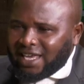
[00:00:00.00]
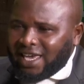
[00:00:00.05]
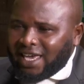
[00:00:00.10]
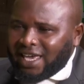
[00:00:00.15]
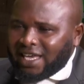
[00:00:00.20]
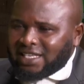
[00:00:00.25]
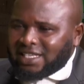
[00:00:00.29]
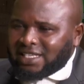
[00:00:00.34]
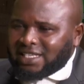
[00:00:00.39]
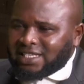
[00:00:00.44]

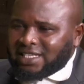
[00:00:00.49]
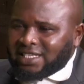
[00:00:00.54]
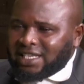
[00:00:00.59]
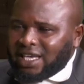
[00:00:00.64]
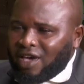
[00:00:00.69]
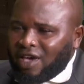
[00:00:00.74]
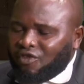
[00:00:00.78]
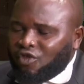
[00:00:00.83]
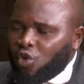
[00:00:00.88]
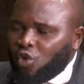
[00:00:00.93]
a
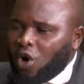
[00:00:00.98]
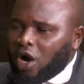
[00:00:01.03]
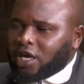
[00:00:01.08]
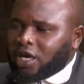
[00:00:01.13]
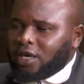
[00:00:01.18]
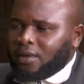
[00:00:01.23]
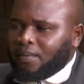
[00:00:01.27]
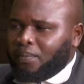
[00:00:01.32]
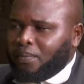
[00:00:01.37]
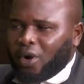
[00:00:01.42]
safe
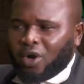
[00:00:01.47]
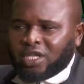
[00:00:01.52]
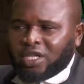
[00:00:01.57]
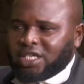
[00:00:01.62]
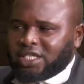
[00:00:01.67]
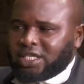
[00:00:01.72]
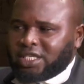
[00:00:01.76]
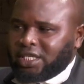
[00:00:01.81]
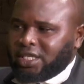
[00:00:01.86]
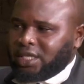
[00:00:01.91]
working
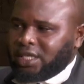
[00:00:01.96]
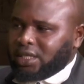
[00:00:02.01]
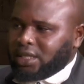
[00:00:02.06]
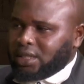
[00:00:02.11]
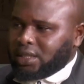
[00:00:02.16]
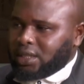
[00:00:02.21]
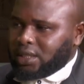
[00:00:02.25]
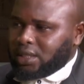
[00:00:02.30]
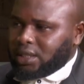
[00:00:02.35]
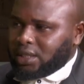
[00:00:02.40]
policy.
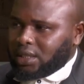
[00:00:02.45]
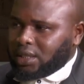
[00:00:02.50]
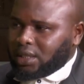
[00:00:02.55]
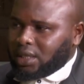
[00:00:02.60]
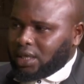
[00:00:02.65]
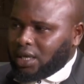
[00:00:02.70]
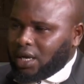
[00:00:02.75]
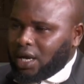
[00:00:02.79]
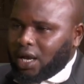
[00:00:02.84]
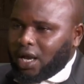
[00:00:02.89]

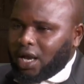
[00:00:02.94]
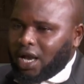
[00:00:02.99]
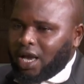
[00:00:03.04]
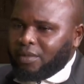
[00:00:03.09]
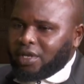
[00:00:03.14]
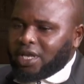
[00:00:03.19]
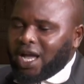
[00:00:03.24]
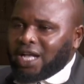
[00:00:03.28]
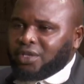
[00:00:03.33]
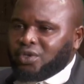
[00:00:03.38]
I
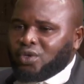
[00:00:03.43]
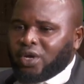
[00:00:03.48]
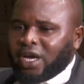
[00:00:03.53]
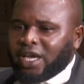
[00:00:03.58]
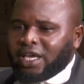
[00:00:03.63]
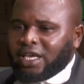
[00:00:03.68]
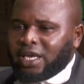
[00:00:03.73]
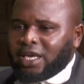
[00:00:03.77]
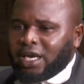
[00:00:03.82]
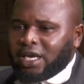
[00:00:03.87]
mean, how do you
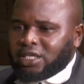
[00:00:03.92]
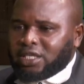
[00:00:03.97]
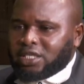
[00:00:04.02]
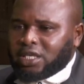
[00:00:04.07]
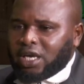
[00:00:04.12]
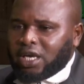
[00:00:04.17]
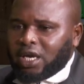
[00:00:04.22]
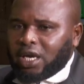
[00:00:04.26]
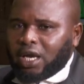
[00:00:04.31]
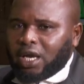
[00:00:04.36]
engage
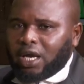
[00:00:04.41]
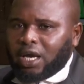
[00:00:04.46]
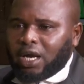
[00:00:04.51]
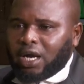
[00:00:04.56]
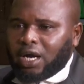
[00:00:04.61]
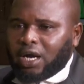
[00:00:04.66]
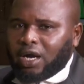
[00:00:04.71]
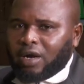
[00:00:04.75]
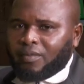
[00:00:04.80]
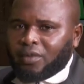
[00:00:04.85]

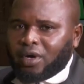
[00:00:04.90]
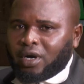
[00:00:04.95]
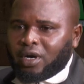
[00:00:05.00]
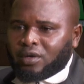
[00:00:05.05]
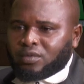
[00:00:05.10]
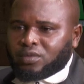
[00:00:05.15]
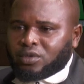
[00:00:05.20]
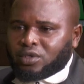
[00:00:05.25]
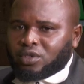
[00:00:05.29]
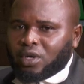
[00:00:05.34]

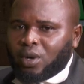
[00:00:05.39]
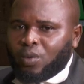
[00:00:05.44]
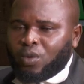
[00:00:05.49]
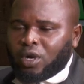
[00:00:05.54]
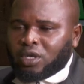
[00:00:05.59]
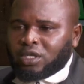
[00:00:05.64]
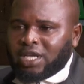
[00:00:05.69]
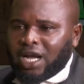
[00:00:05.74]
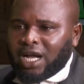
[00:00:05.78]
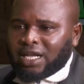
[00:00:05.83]

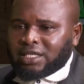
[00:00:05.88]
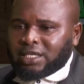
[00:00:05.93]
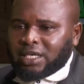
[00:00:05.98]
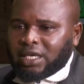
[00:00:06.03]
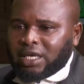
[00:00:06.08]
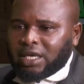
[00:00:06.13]
someone that's